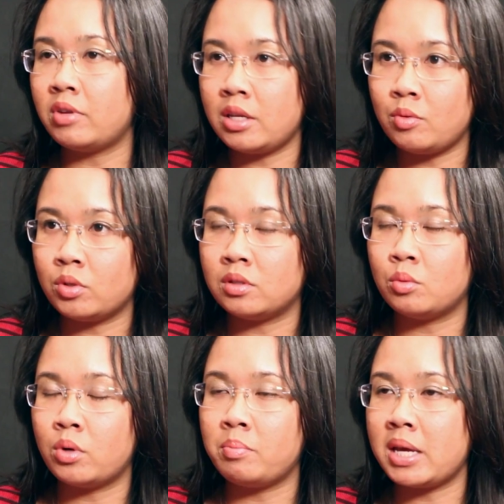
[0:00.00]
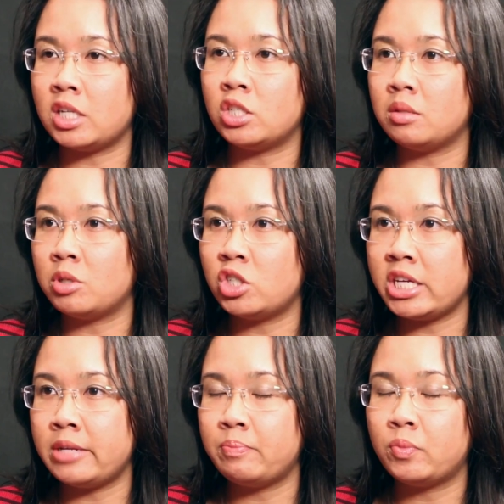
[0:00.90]
and he was the one managing the
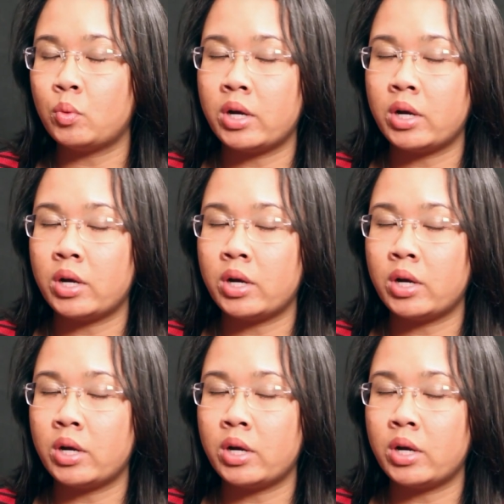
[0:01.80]
machine.